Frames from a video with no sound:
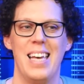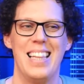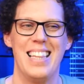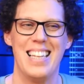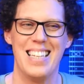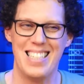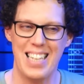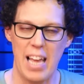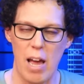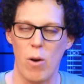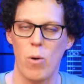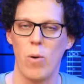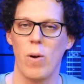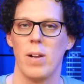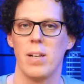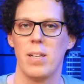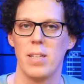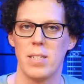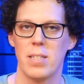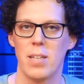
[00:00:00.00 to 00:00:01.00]
the sound
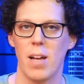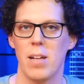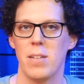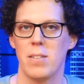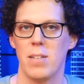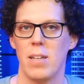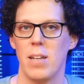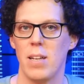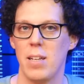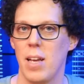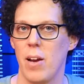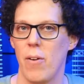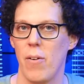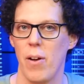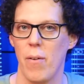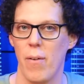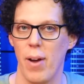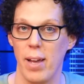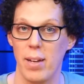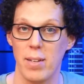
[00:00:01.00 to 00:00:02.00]
quality starts to
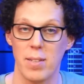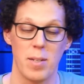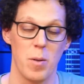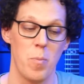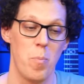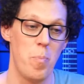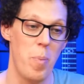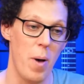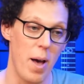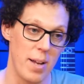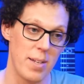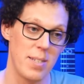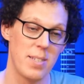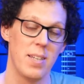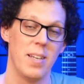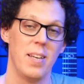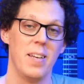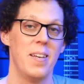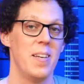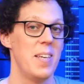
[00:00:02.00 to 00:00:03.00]
deteriorate, but
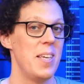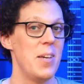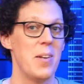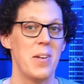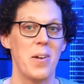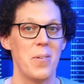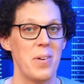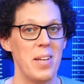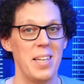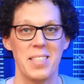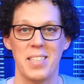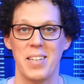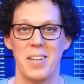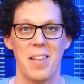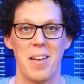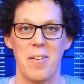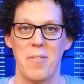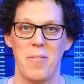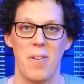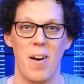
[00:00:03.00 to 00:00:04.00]
you don't need to go
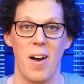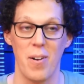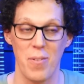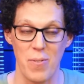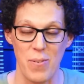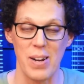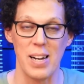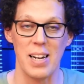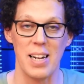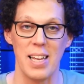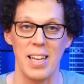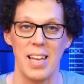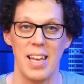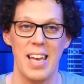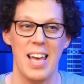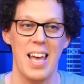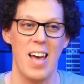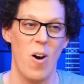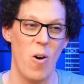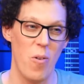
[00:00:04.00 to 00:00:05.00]
that far, really.
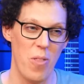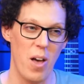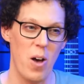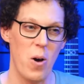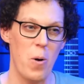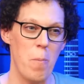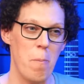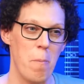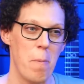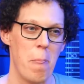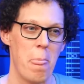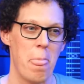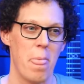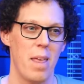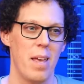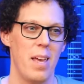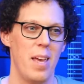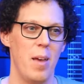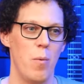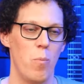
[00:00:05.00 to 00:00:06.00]
Although
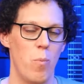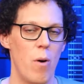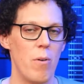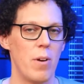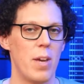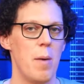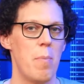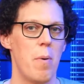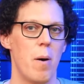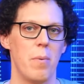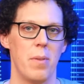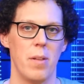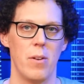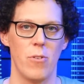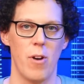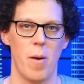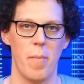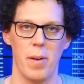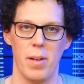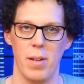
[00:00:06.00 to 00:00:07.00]
it won't keep up with the
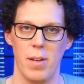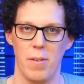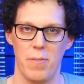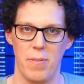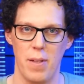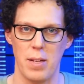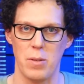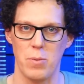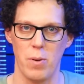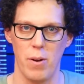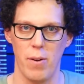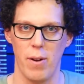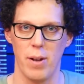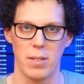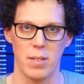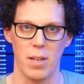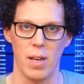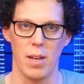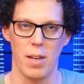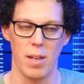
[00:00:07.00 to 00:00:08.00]
drummer, if that's what you're
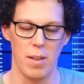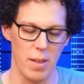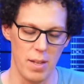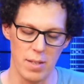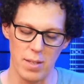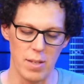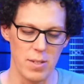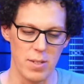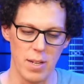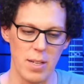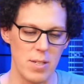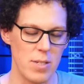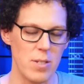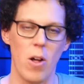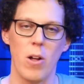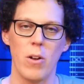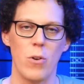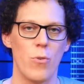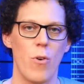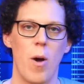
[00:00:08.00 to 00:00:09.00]
asking. It's
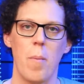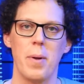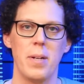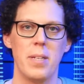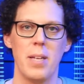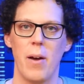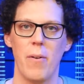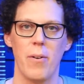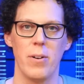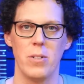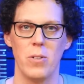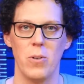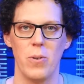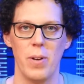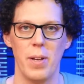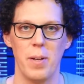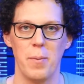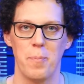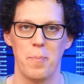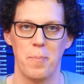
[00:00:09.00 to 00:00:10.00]
not drummer
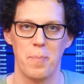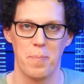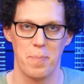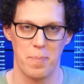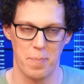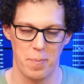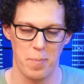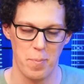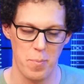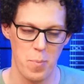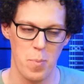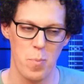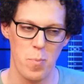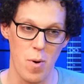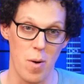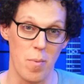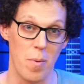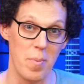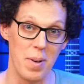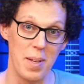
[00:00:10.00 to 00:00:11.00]
territory,
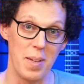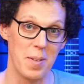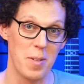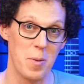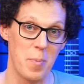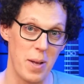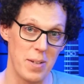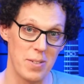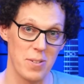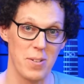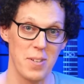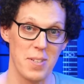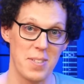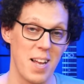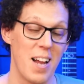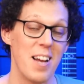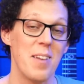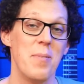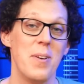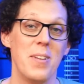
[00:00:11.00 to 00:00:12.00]
probably. Depends on your
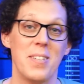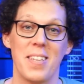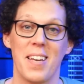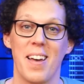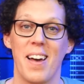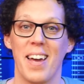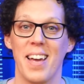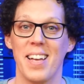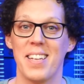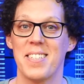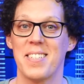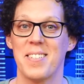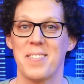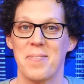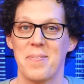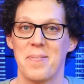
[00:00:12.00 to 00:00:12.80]
style of music, I guess.